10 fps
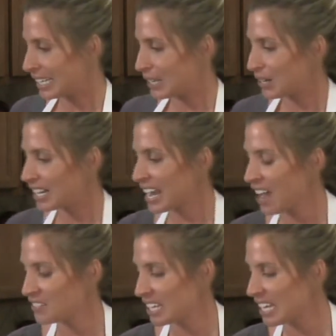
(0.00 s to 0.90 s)
You're gonna
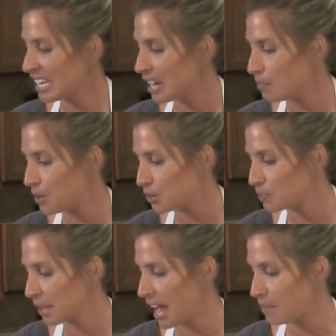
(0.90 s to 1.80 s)
have to heat up those
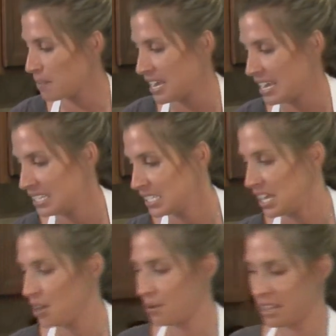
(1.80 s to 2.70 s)
black beans.
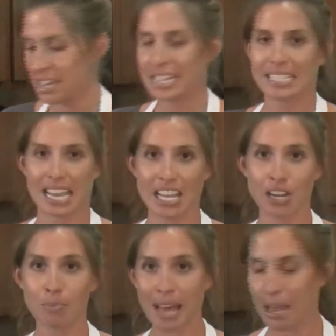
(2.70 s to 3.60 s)
So take
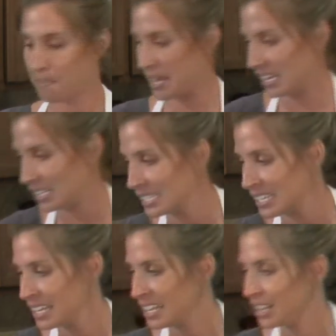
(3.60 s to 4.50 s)
your black beans,
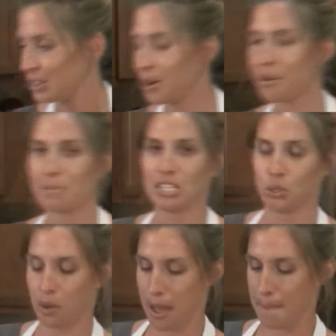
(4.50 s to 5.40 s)
throw them
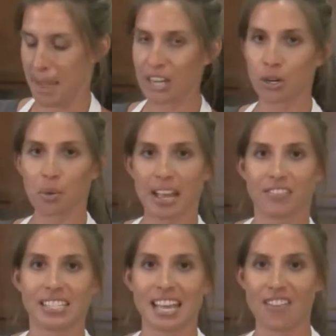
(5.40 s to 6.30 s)
into a
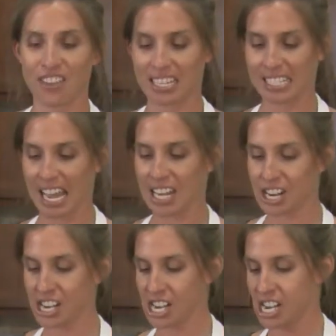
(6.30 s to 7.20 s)
microwave safe
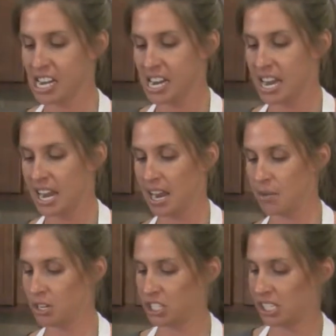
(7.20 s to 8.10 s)
container,
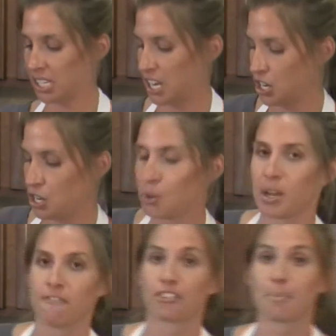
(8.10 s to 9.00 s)
and we're just gonna nuke
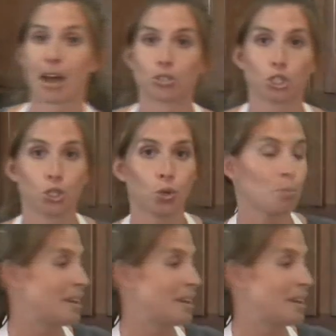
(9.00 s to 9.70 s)
them for about 2